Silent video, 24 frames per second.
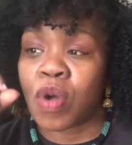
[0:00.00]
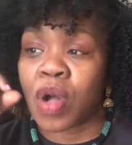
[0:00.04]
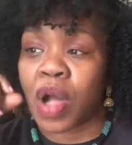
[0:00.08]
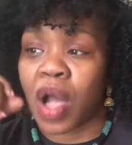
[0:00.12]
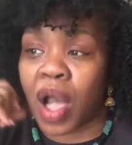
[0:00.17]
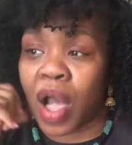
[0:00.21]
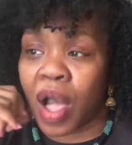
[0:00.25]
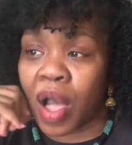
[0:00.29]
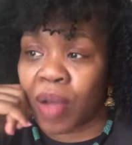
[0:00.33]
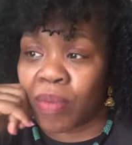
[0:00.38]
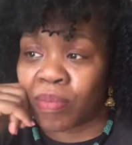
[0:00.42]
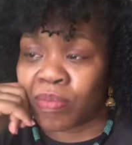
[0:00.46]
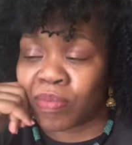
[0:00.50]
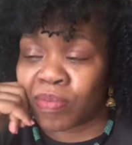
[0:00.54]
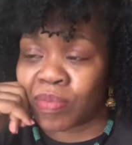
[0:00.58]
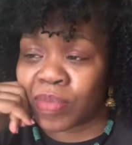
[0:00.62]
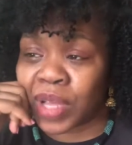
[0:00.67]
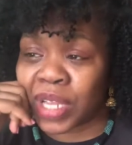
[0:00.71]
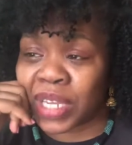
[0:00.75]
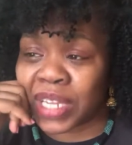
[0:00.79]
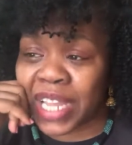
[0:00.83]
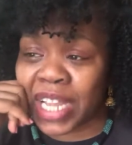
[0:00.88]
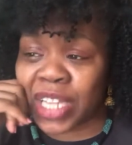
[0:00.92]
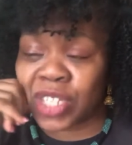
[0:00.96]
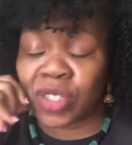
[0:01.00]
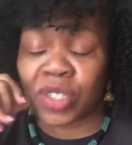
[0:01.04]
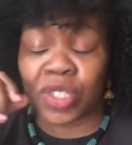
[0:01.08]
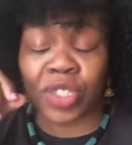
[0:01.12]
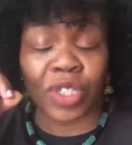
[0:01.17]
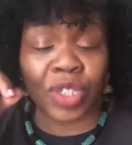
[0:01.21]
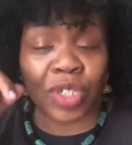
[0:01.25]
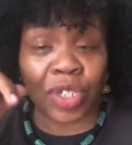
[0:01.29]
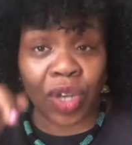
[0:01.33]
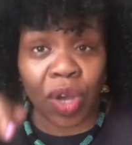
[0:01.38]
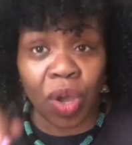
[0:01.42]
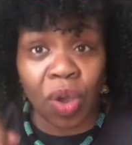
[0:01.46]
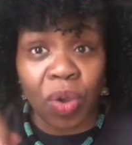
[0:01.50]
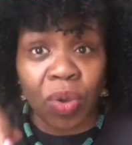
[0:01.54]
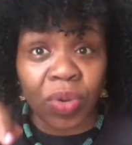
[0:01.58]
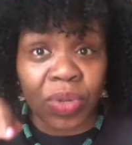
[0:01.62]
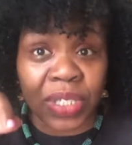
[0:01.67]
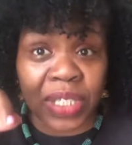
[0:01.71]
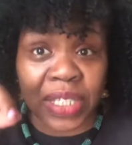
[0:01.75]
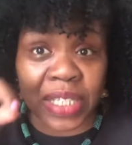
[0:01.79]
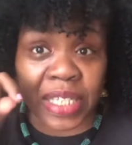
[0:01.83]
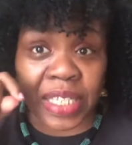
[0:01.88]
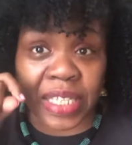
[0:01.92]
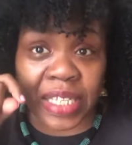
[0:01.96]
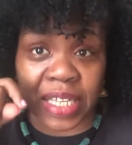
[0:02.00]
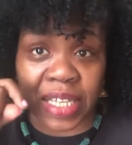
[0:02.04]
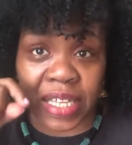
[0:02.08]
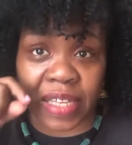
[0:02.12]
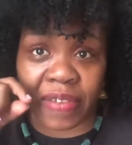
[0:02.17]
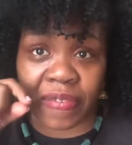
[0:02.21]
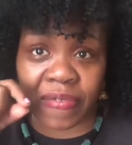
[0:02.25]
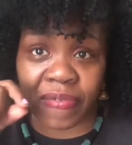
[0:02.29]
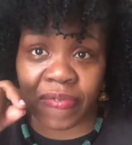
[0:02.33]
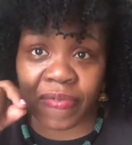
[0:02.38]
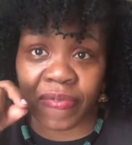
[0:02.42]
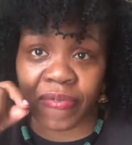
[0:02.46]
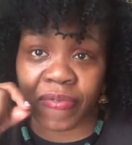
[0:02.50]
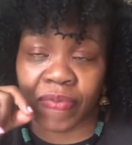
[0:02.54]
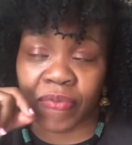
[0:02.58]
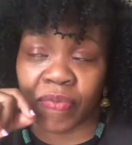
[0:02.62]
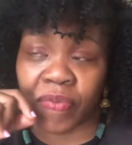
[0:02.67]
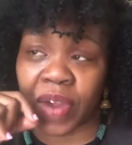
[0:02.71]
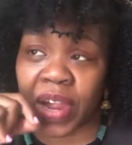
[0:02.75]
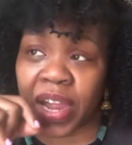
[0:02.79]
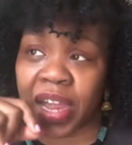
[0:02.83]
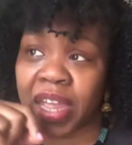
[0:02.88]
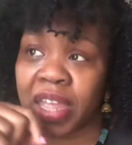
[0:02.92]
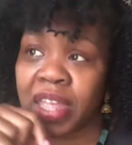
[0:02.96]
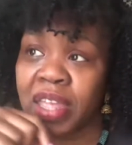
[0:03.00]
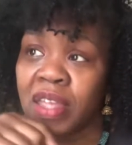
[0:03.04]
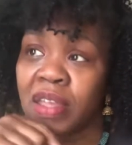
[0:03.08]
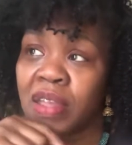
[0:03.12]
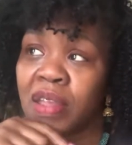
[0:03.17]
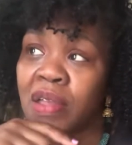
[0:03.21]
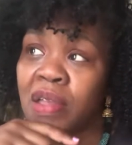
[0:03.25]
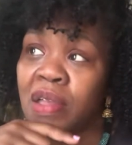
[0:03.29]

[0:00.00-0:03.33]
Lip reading: Electra chose to leave, right?